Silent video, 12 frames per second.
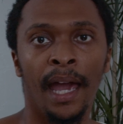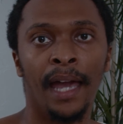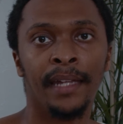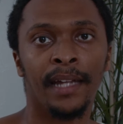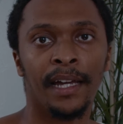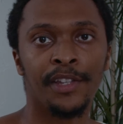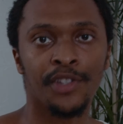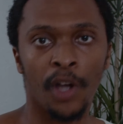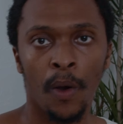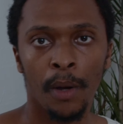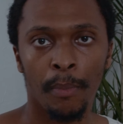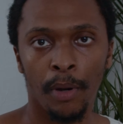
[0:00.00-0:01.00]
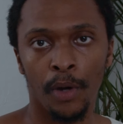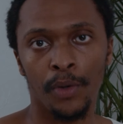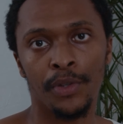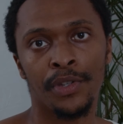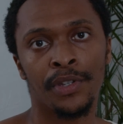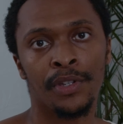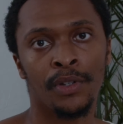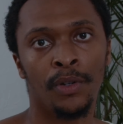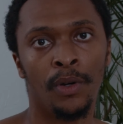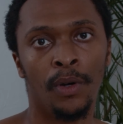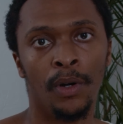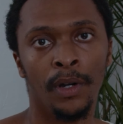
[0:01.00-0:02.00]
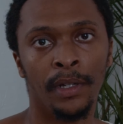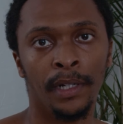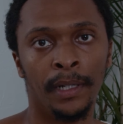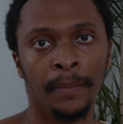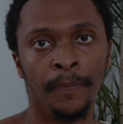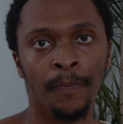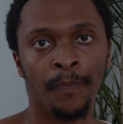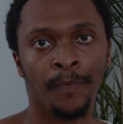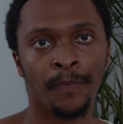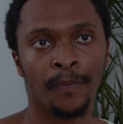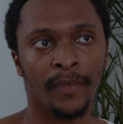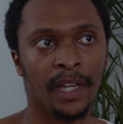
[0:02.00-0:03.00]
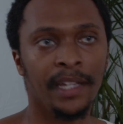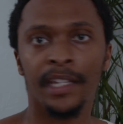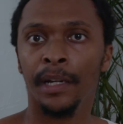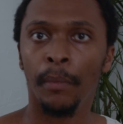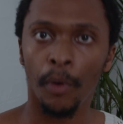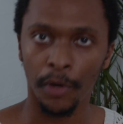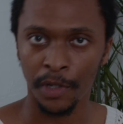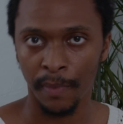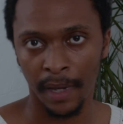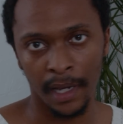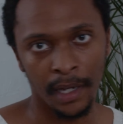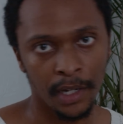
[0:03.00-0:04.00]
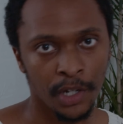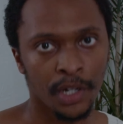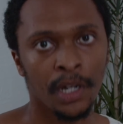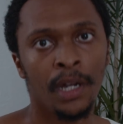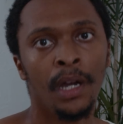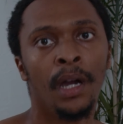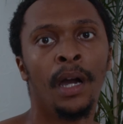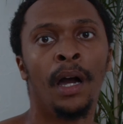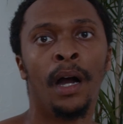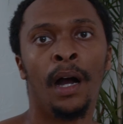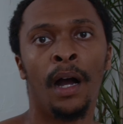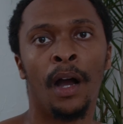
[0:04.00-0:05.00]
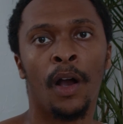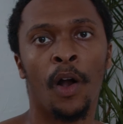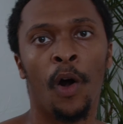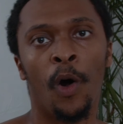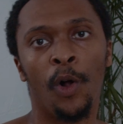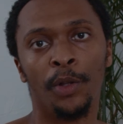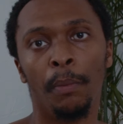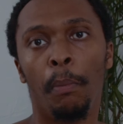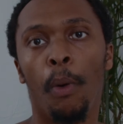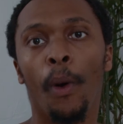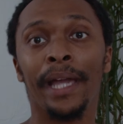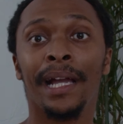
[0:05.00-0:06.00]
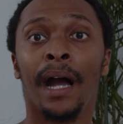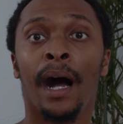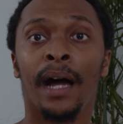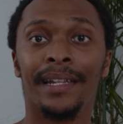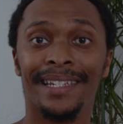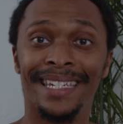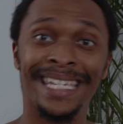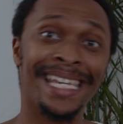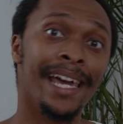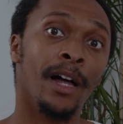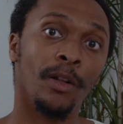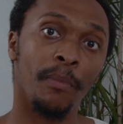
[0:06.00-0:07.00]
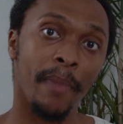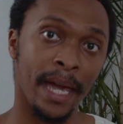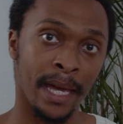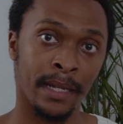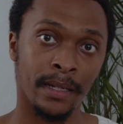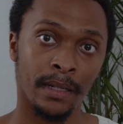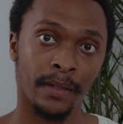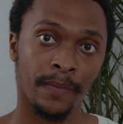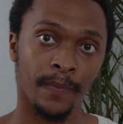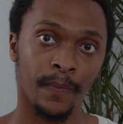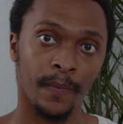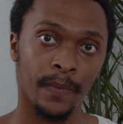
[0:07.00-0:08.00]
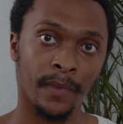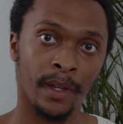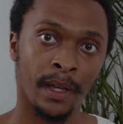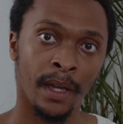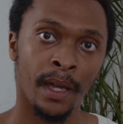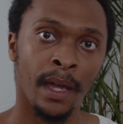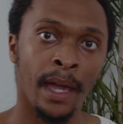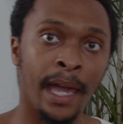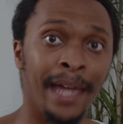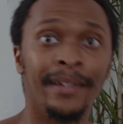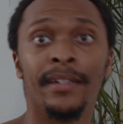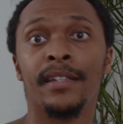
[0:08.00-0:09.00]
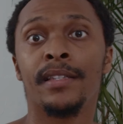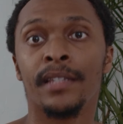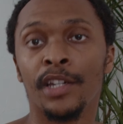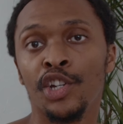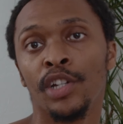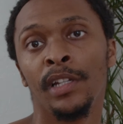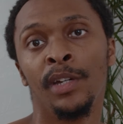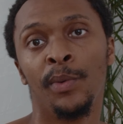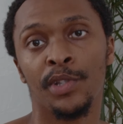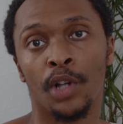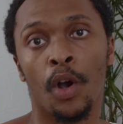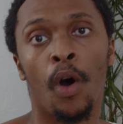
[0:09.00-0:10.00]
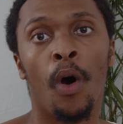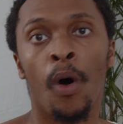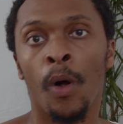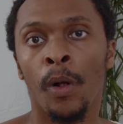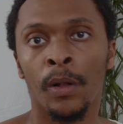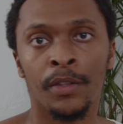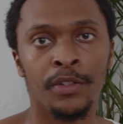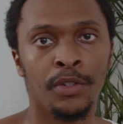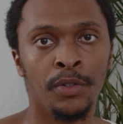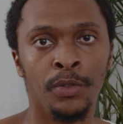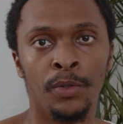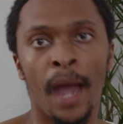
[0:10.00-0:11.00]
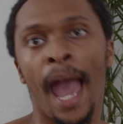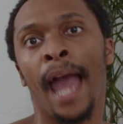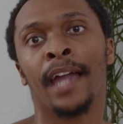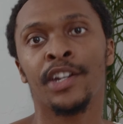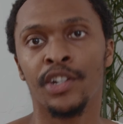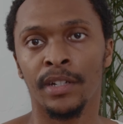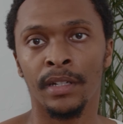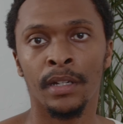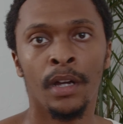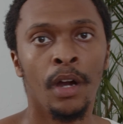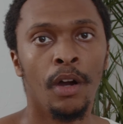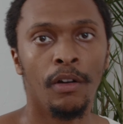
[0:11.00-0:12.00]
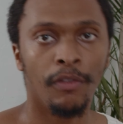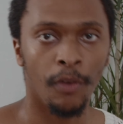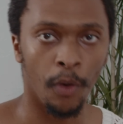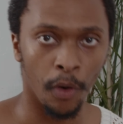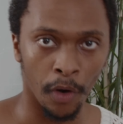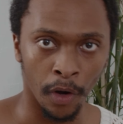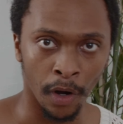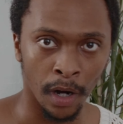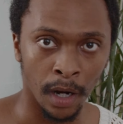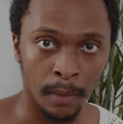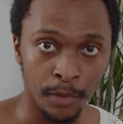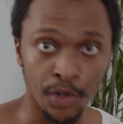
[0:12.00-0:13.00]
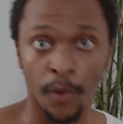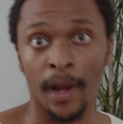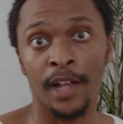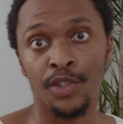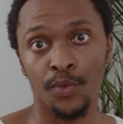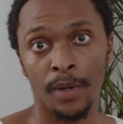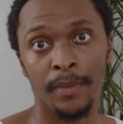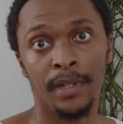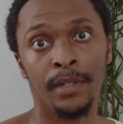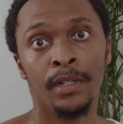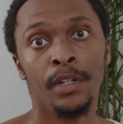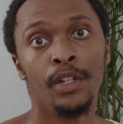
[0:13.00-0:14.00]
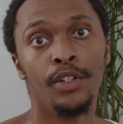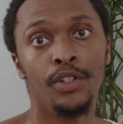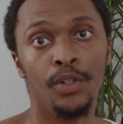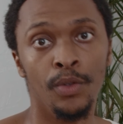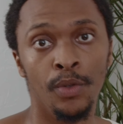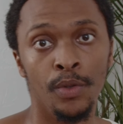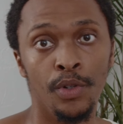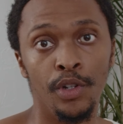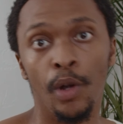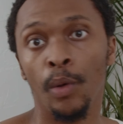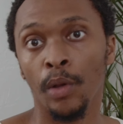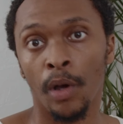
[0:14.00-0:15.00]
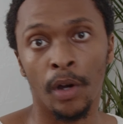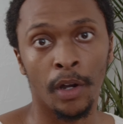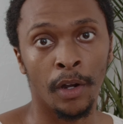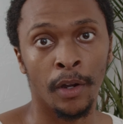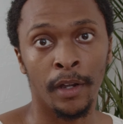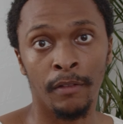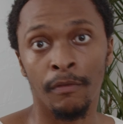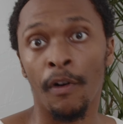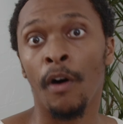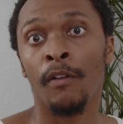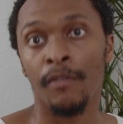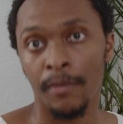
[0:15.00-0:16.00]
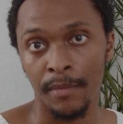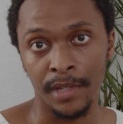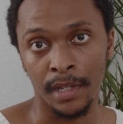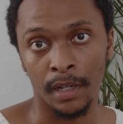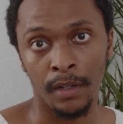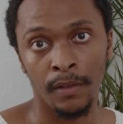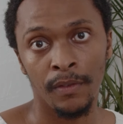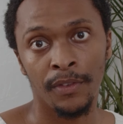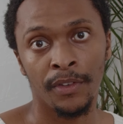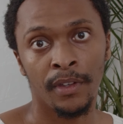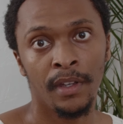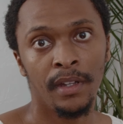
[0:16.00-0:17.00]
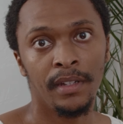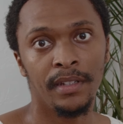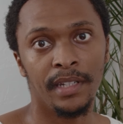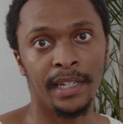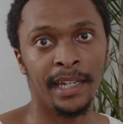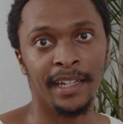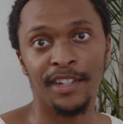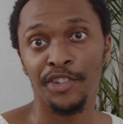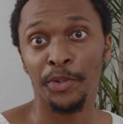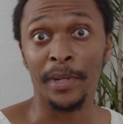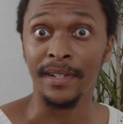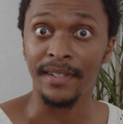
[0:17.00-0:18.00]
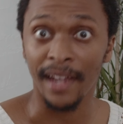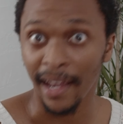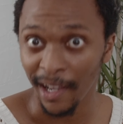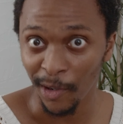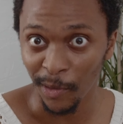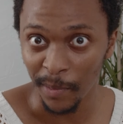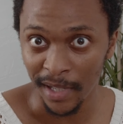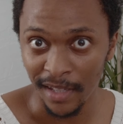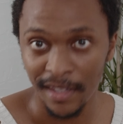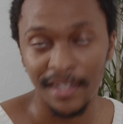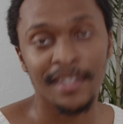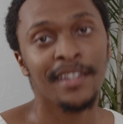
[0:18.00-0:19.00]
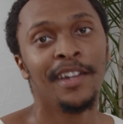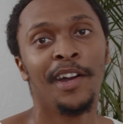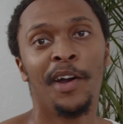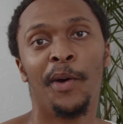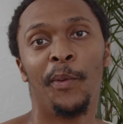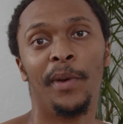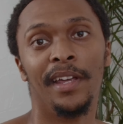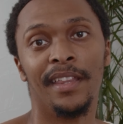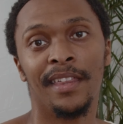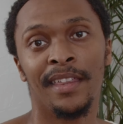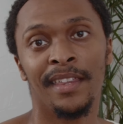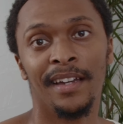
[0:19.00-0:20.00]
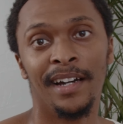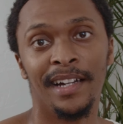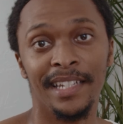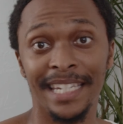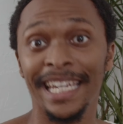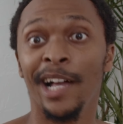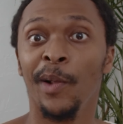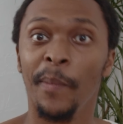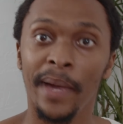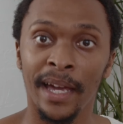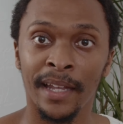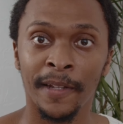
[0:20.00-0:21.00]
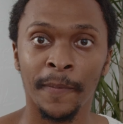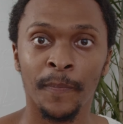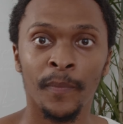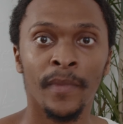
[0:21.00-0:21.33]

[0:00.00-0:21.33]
and I saw a post on India Moore's page called "Boycott DL Men," and it essentially was a call to action for trans women to no longer involve themselves, to get into entanglements with DL men.